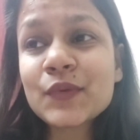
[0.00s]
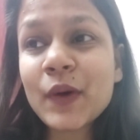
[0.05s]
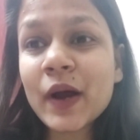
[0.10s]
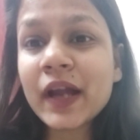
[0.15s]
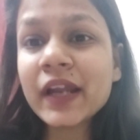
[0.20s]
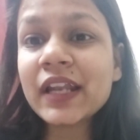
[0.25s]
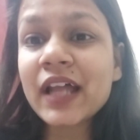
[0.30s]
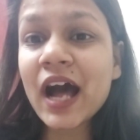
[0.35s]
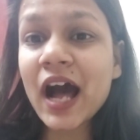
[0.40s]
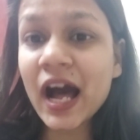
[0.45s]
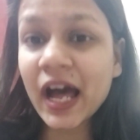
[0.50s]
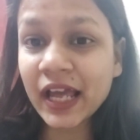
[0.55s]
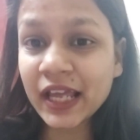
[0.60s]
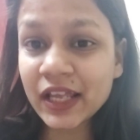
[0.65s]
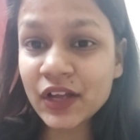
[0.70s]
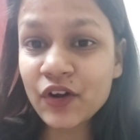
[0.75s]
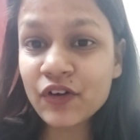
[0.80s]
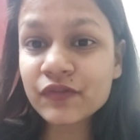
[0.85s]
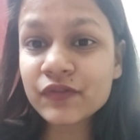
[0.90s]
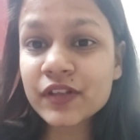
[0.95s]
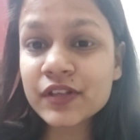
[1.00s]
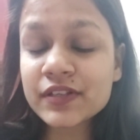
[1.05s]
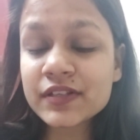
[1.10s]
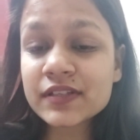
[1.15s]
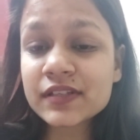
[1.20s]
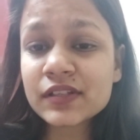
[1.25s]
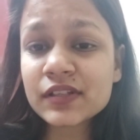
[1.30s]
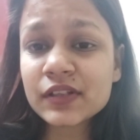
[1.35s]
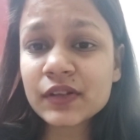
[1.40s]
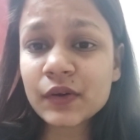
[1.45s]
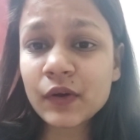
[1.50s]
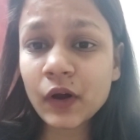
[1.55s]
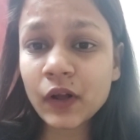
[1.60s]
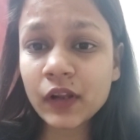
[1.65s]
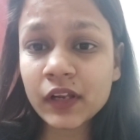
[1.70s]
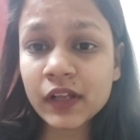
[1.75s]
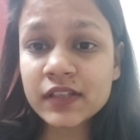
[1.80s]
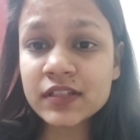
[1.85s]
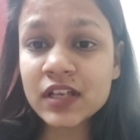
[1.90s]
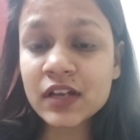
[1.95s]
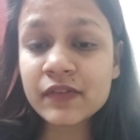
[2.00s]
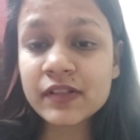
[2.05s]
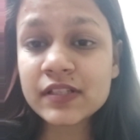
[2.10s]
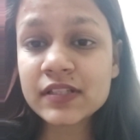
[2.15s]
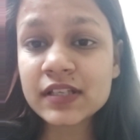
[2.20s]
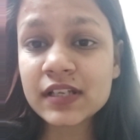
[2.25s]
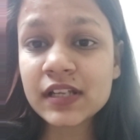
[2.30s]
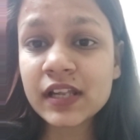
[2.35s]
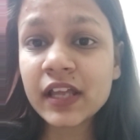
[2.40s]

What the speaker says: quite high of this college, I will say.